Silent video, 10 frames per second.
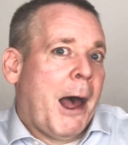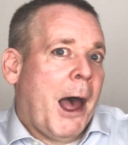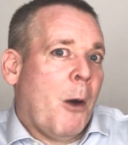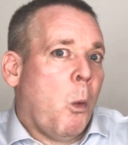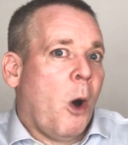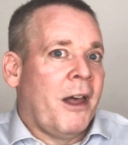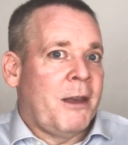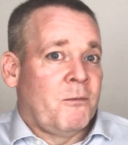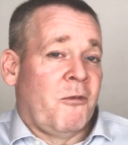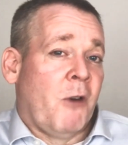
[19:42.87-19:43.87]
what
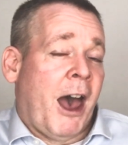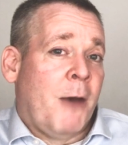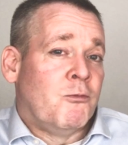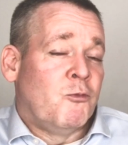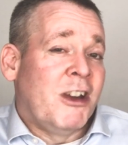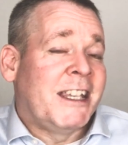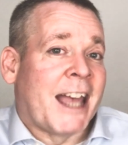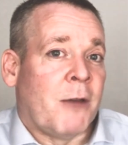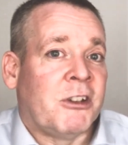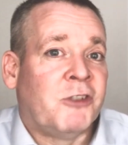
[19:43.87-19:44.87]

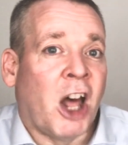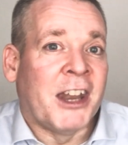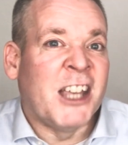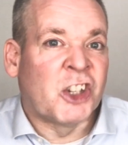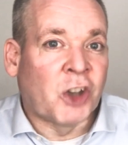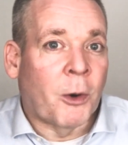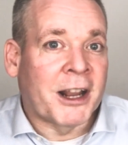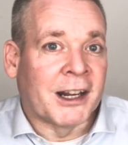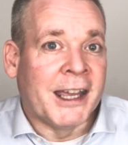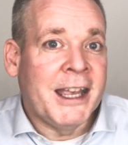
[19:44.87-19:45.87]
ReSound have done
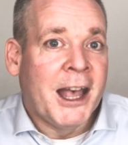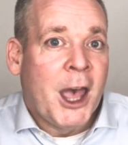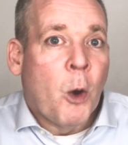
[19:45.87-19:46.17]
historically,